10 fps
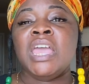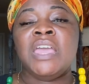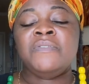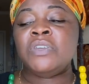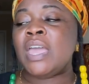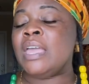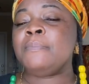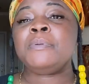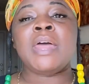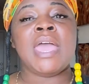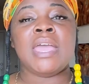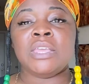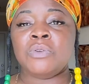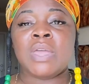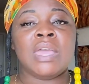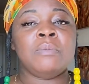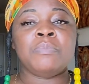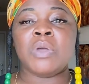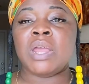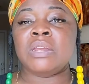If you can't plait, you can't
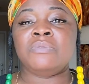braid.